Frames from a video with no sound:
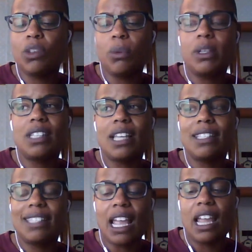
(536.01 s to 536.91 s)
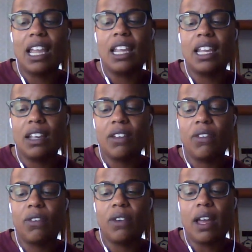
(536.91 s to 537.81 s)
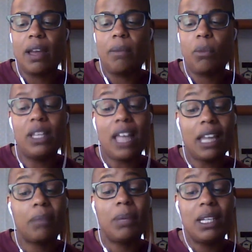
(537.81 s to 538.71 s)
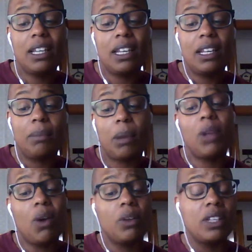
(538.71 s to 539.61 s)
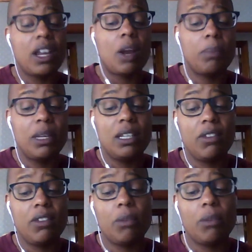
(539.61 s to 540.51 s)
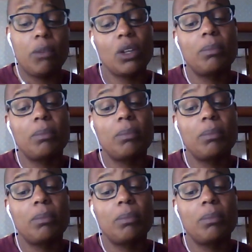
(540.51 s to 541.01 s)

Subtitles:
And so what does that say if we like PD, but we only like our PD from certain